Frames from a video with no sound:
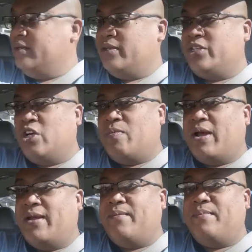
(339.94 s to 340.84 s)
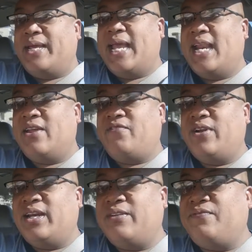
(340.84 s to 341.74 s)
so my mechanic
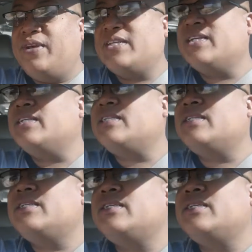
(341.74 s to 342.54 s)
friend can fix it.